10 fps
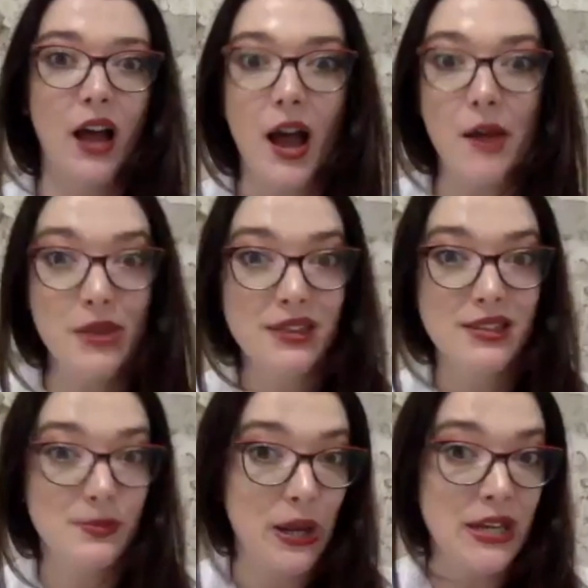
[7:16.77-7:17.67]
I made
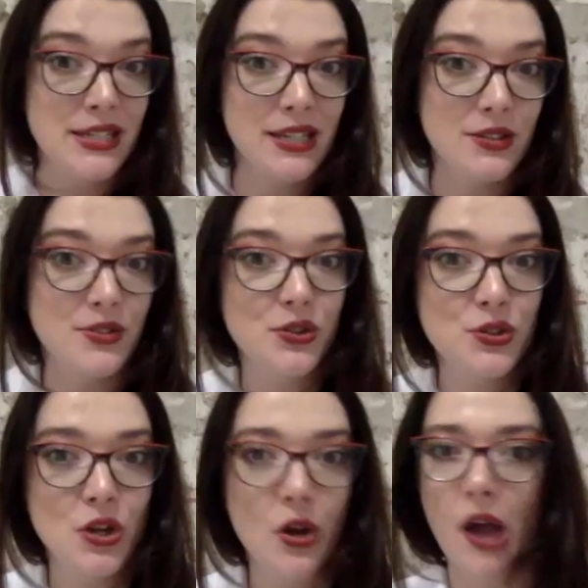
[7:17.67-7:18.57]
this painting in the
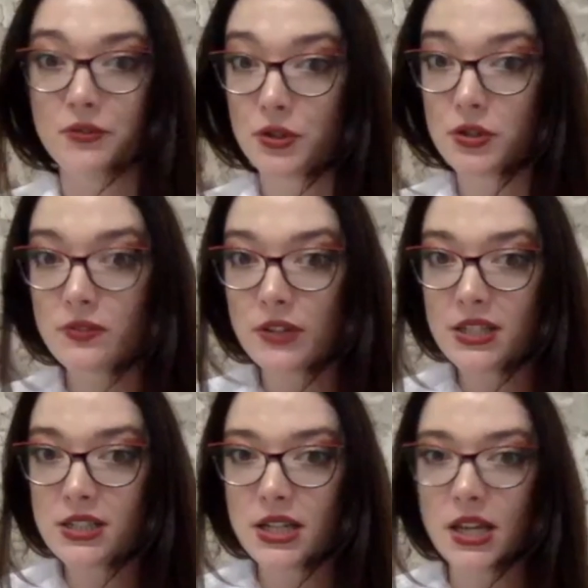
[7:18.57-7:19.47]
studio. I've just
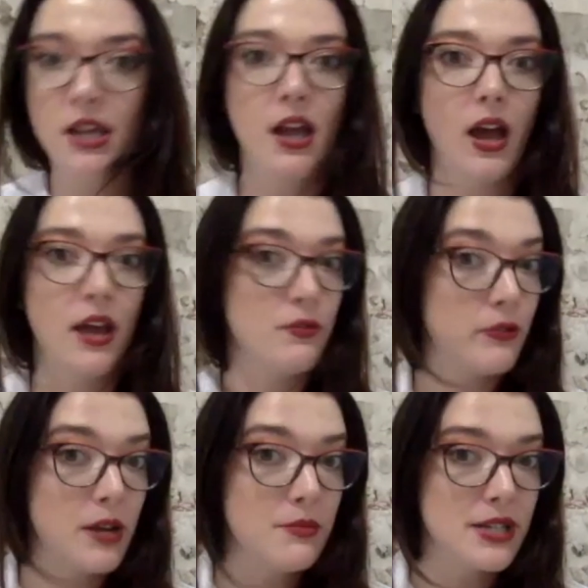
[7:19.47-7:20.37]
finished it and
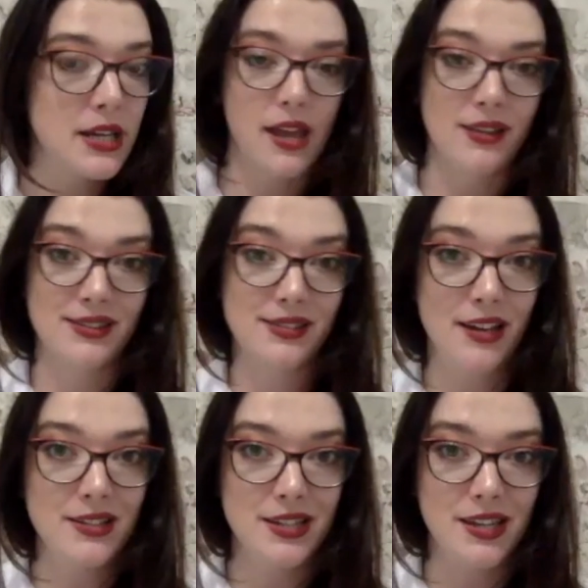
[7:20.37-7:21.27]
framed it and
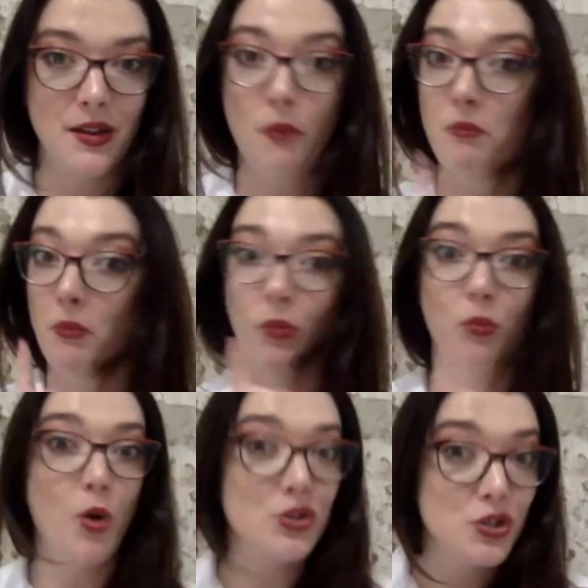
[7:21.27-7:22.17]
signed it.
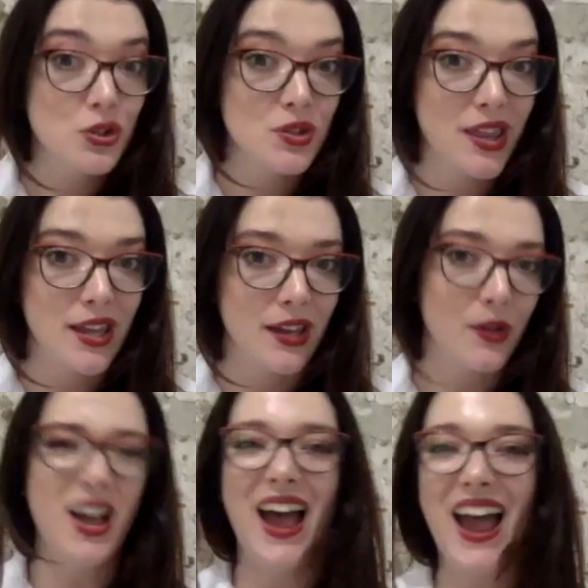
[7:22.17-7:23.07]
What do you think?
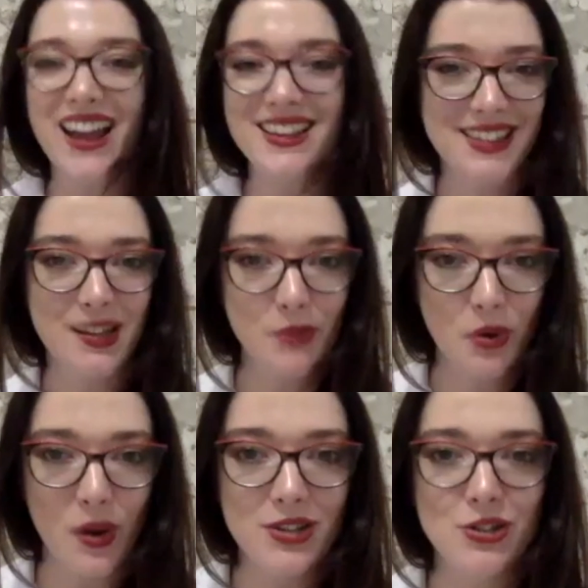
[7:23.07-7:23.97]
Ask them a
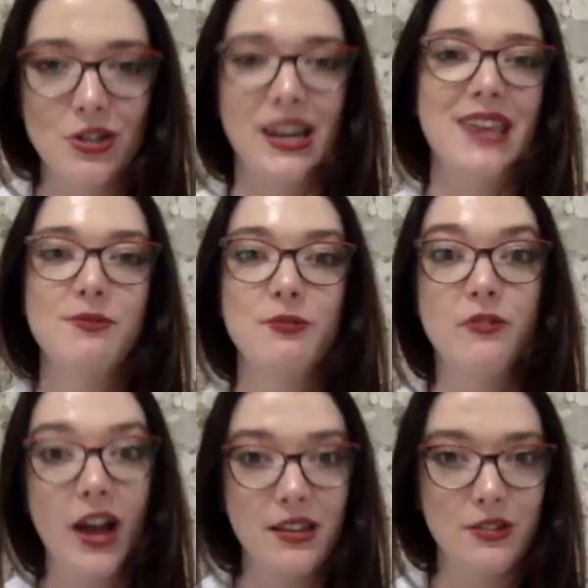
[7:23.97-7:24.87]
question.
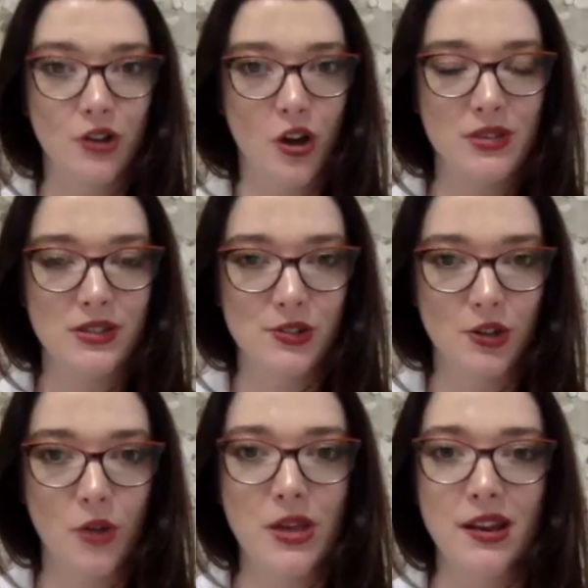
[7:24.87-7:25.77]
Invite the comments to
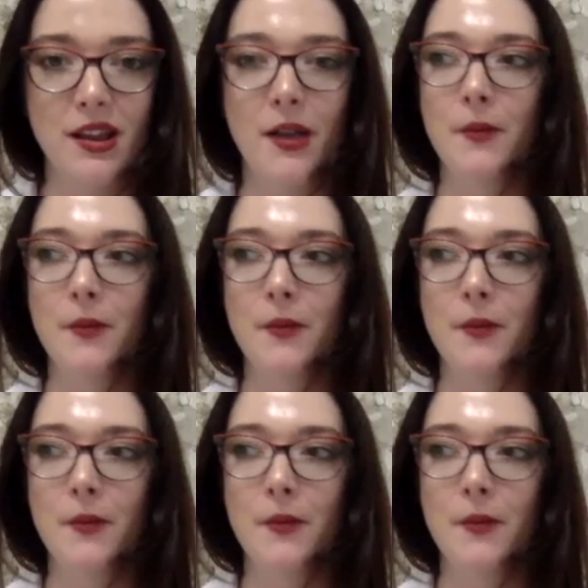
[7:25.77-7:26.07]
come in.